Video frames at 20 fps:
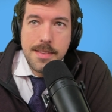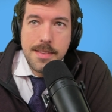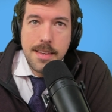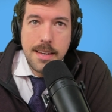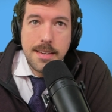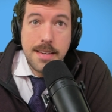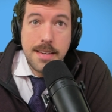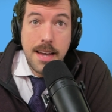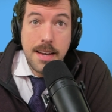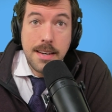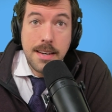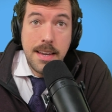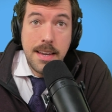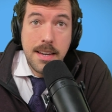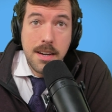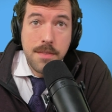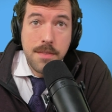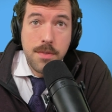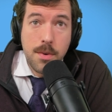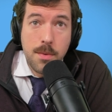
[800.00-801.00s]
technique
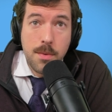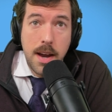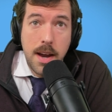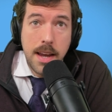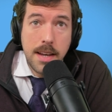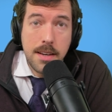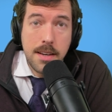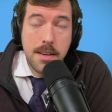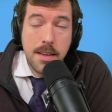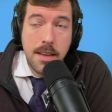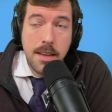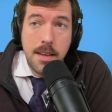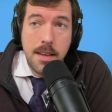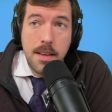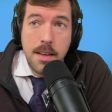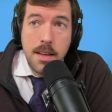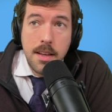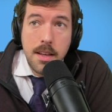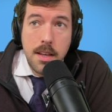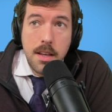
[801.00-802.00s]
of the right
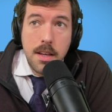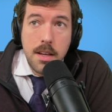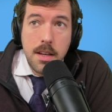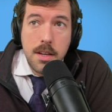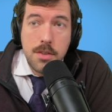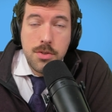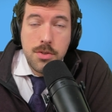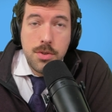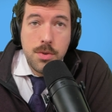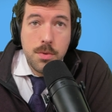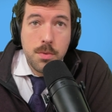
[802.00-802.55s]
to